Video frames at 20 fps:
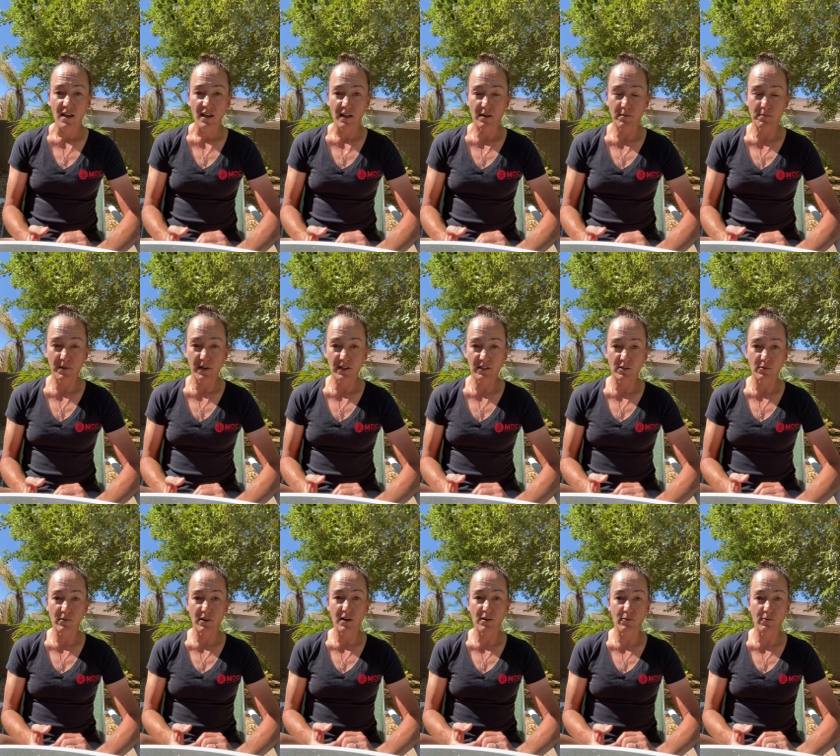compared to
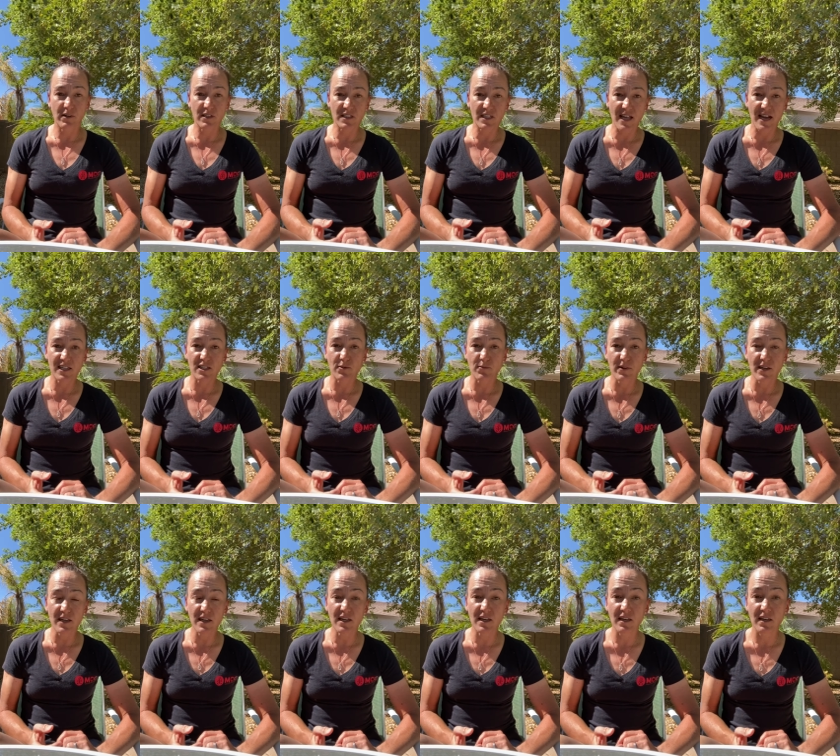where it was last
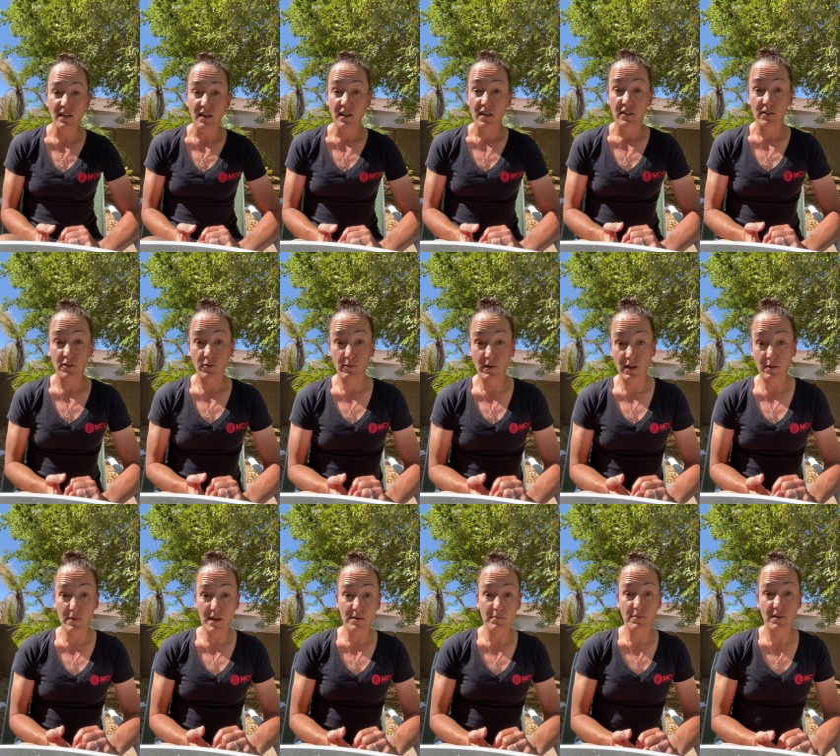week to where it
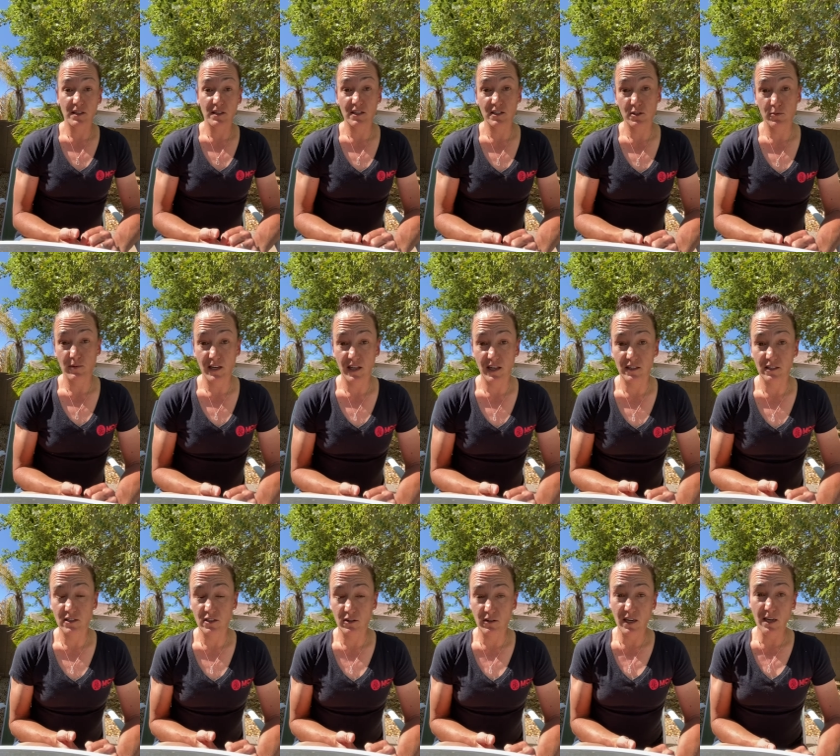might be this weekend.
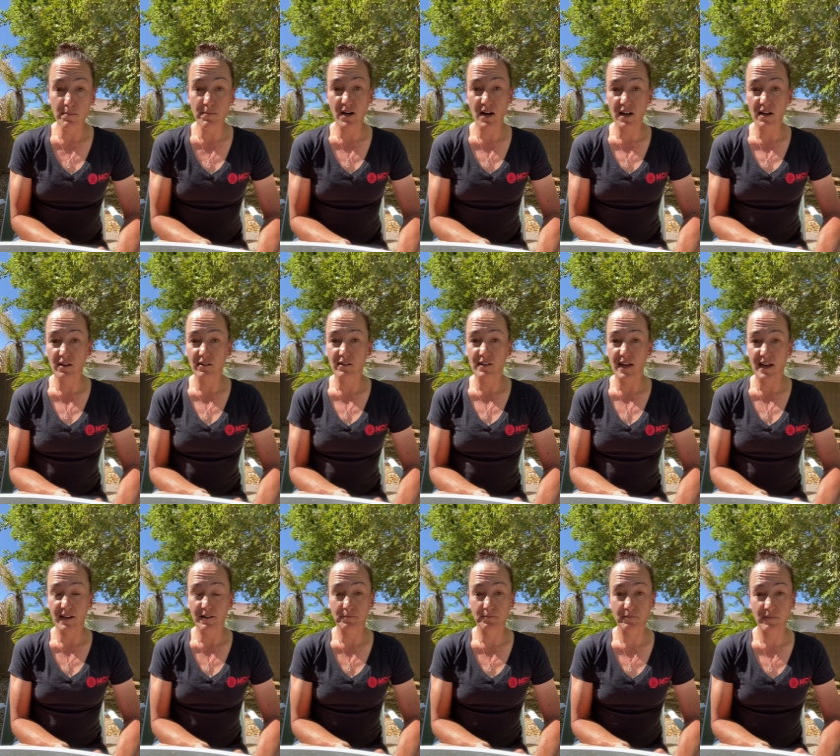So keep an eye on
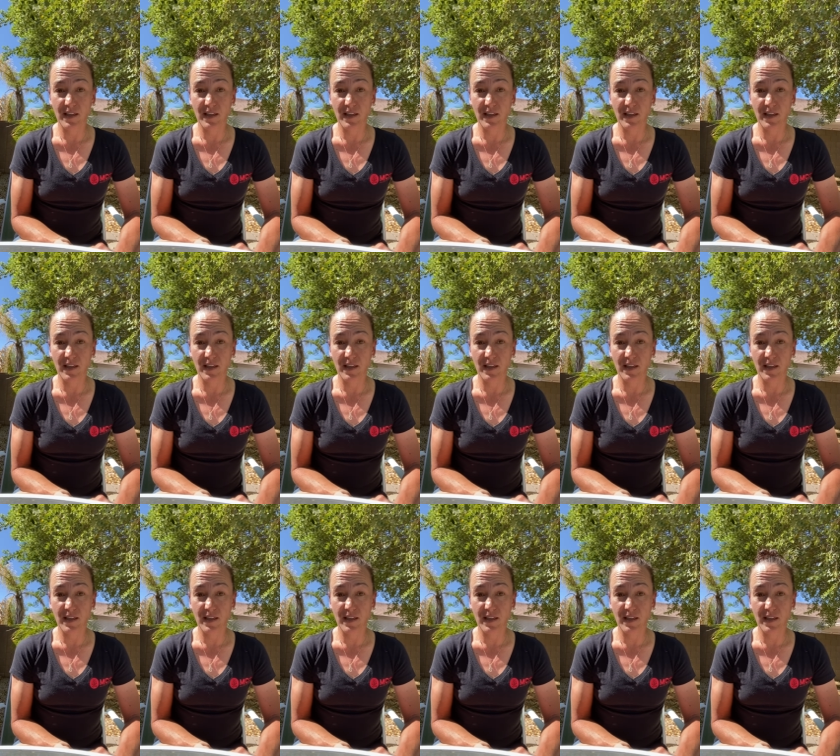that.